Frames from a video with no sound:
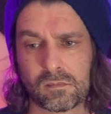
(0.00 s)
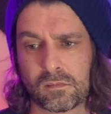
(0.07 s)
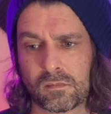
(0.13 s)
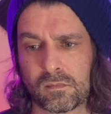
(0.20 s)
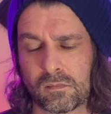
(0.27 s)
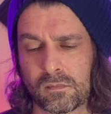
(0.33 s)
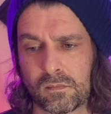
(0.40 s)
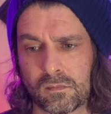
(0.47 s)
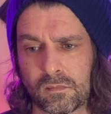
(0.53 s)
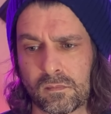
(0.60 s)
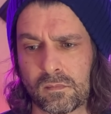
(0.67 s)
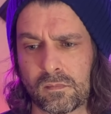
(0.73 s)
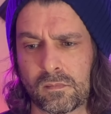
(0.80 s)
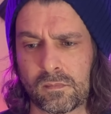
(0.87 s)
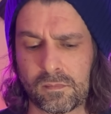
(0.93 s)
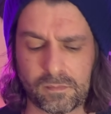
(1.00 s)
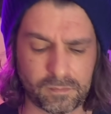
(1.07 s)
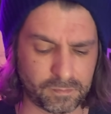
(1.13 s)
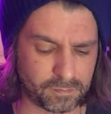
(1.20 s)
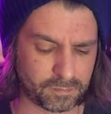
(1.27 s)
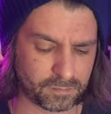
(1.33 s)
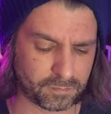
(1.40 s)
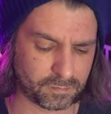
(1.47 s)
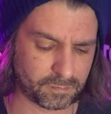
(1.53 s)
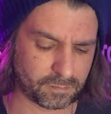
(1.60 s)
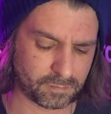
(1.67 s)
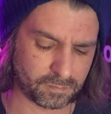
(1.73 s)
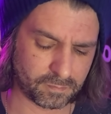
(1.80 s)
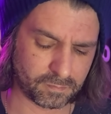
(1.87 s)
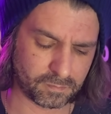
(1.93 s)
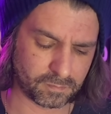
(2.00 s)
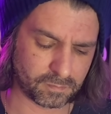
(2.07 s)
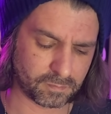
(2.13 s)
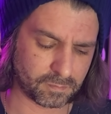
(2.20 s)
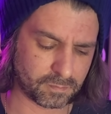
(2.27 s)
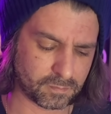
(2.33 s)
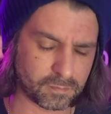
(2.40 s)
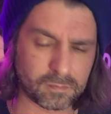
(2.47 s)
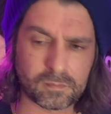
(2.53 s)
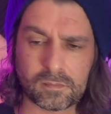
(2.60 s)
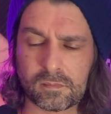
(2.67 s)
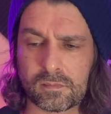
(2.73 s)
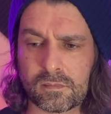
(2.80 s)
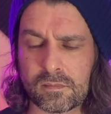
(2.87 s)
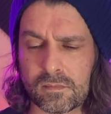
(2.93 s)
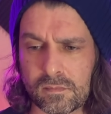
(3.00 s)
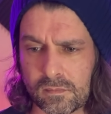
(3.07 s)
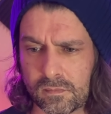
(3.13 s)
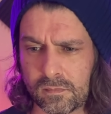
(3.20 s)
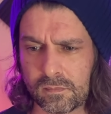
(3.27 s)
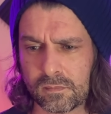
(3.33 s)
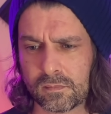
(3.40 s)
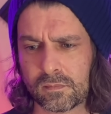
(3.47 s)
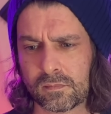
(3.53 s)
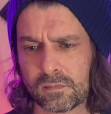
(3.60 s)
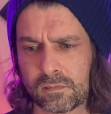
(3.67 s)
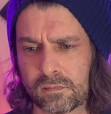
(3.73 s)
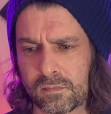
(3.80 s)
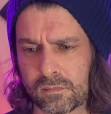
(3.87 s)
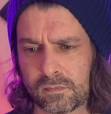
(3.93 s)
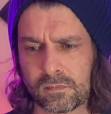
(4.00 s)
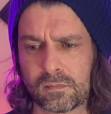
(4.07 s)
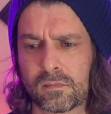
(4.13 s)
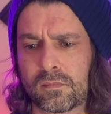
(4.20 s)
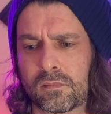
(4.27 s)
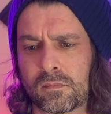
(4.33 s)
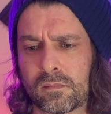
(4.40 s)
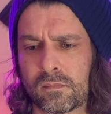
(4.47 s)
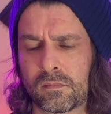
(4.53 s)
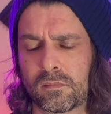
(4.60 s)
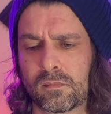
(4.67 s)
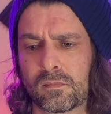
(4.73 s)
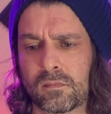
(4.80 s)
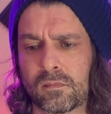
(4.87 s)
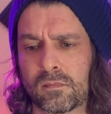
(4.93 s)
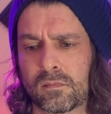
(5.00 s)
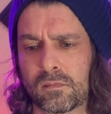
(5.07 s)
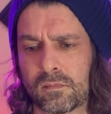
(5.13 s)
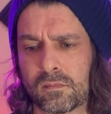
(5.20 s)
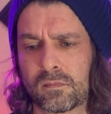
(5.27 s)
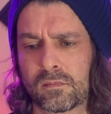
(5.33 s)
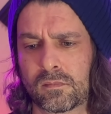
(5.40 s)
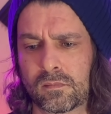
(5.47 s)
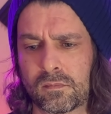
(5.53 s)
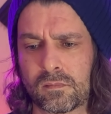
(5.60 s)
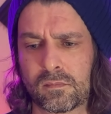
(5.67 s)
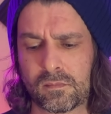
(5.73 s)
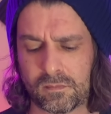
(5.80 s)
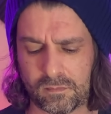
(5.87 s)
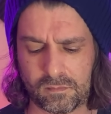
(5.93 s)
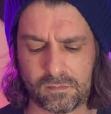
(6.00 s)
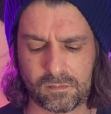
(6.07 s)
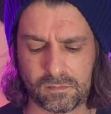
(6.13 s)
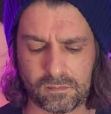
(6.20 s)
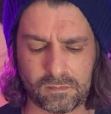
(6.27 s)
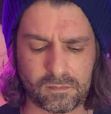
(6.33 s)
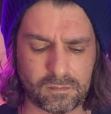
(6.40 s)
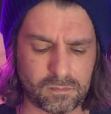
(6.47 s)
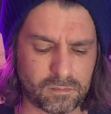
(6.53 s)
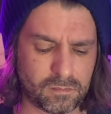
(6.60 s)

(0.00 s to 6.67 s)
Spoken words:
No words are spoken by the person on screen.